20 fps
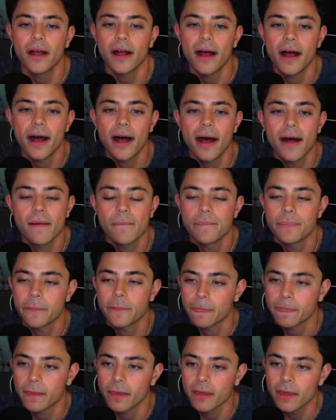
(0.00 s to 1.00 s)
Um,
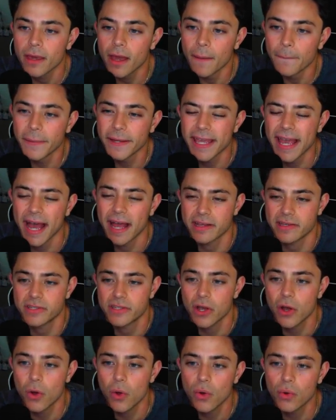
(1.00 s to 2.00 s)
but yeah,
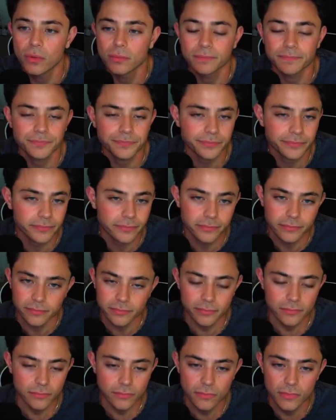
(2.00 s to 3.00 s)
so
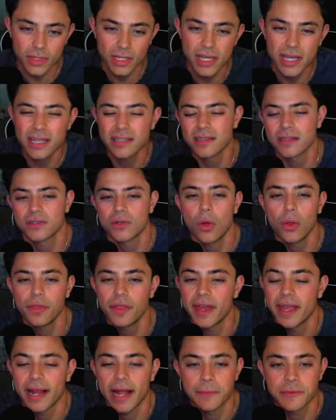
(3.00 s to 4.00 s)
it's this whole
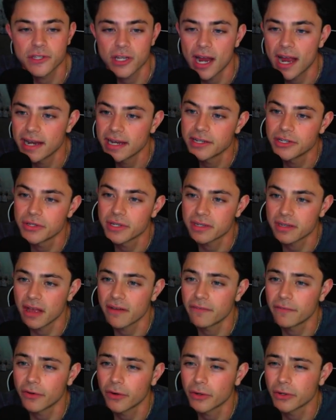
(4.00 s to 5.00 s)
thing. I'm sorry I didn't do this
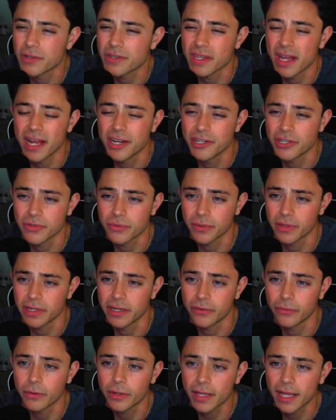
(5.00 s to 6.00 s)
at first. I just really
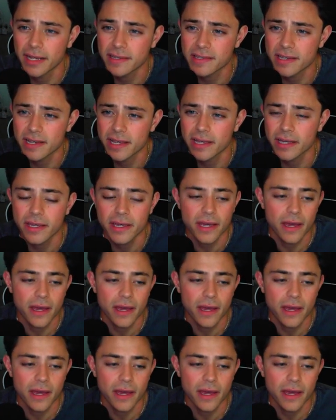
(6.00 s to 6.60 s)
didn't realize it,